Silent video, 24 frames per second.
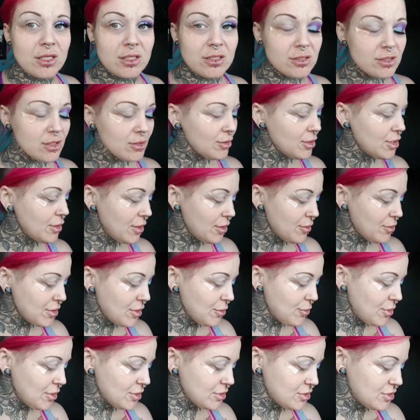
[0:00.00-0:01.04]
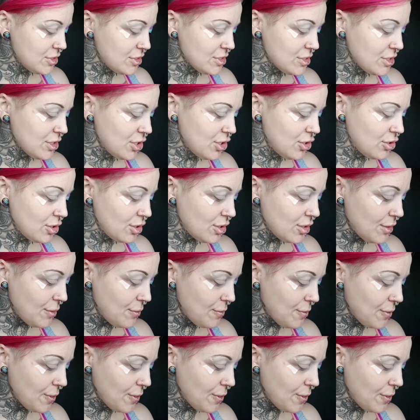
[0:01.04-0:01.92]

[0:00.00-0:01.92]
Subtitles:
So anyway, when I watched this look,